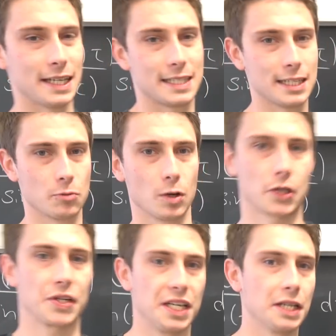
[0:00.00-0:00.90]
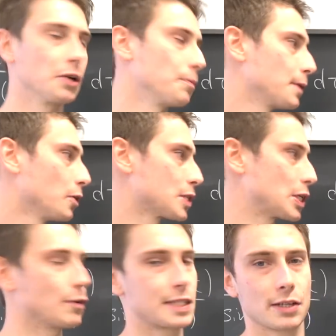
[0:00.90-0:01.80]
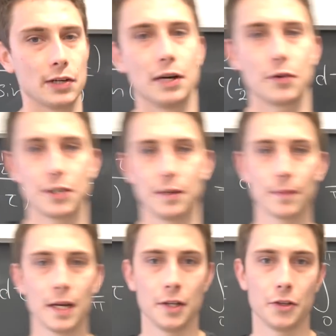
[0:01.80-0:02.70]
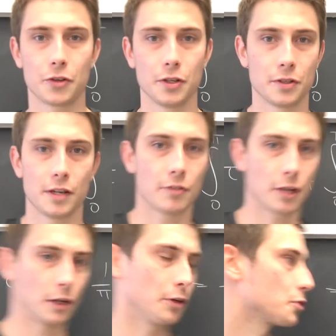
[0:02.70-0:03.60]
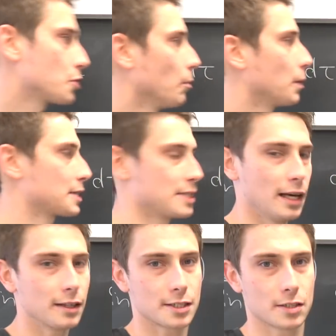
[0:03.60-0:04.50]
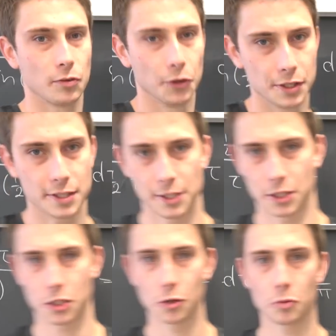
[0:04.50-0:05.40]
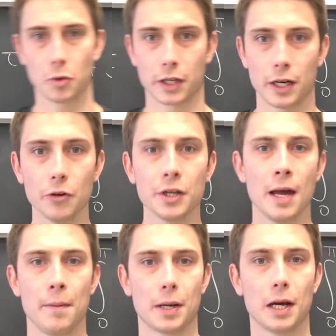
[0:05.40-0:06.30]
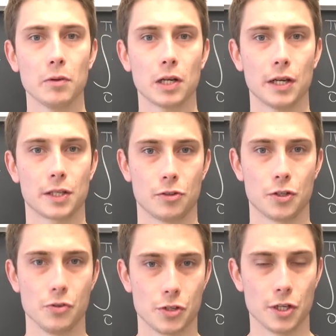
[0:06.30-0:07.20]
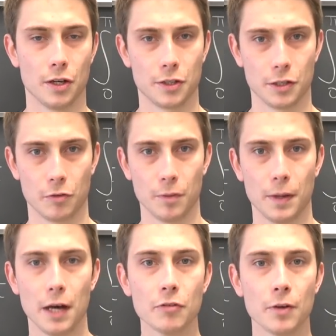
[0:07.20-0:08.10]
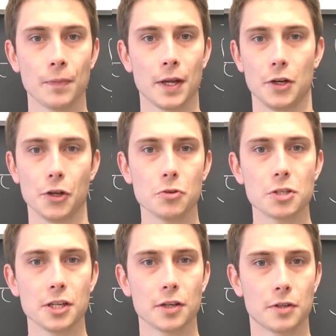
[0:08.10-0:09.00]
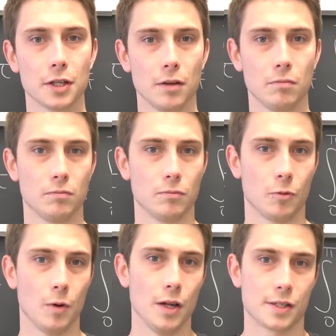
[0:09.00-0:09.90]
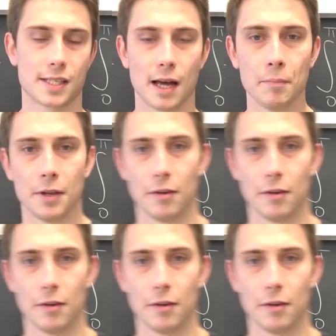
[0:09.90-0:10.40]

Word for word: it didn't work out any good because of singularity. You can definitely use complex analysis for this. It should work out, but I would like to choose a different path using the, well, sum